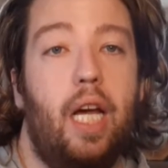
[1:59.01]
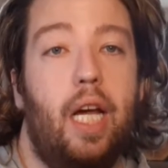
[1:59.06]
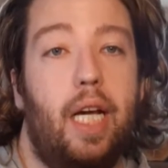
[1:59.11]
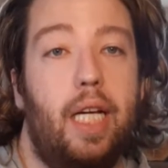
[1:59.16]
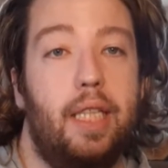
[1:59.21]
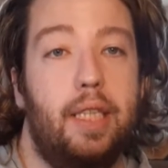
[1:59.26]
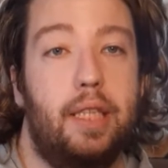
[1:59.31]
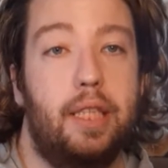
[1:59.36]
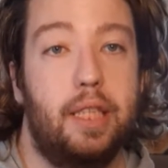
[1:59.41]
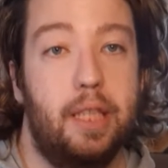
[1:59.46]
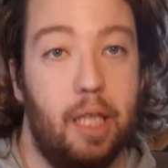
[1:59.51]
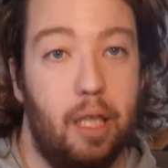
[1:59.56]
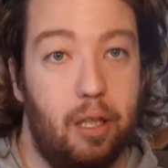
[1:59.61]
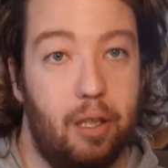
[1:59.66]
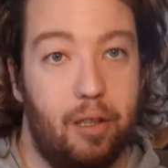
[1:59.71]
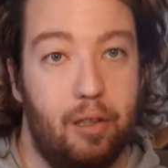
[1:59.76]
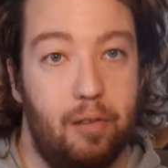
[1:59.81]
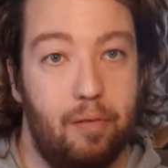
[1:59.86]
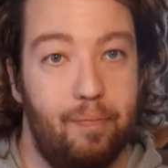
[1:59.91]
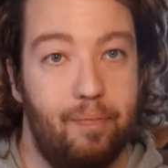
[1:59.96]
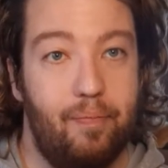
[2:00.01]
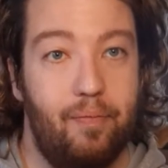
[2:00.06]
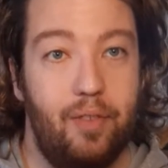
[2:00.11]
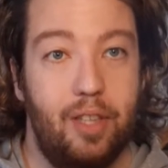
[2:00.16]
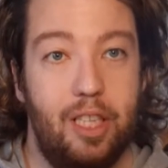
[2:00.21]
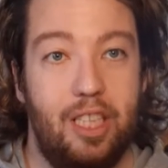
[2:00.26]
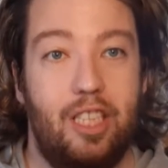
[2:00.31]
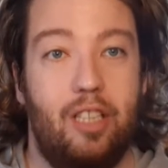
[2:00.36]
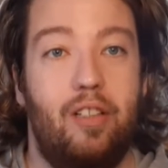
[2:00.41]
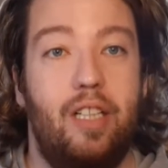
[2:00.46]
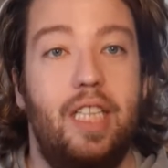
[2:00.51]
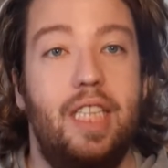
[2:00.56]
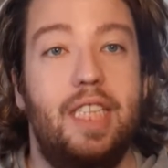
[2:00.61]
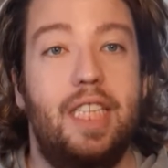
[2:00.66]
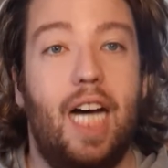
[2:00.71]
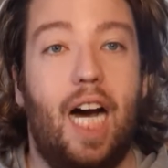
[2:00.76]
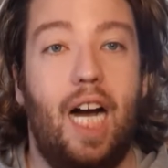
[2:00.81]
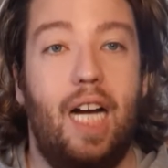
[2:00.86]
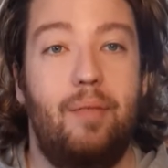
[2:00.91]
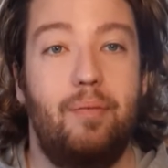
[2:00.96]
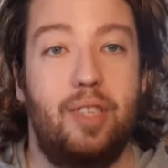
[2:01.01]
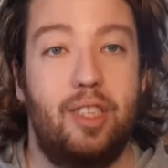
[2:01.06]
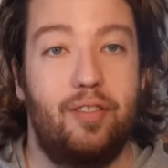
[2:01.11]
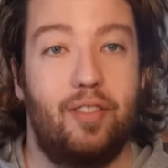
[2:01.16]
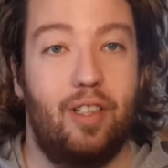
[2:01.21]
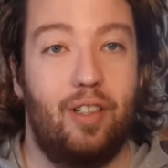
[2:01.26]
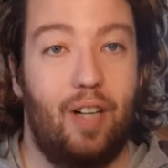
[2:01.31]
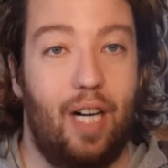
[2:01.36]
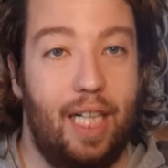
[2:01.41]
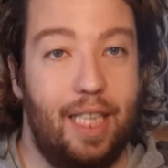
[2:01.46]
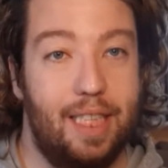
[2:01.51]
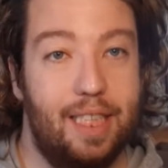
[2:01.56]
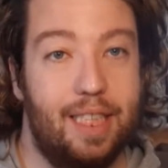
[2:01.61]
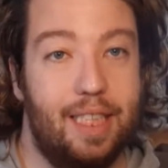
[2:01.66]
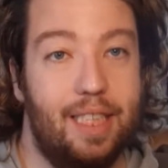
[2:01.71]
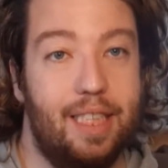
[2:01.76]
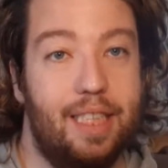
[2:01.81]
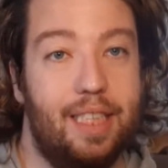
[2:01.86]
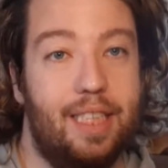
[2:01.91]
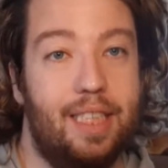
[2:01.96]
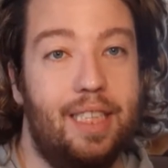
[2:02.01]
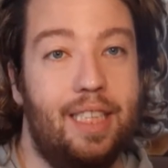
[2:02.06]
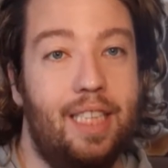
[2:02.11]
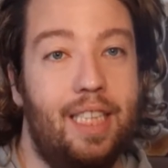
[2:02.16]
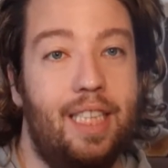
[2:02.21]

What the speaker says: And so, during times of crisis,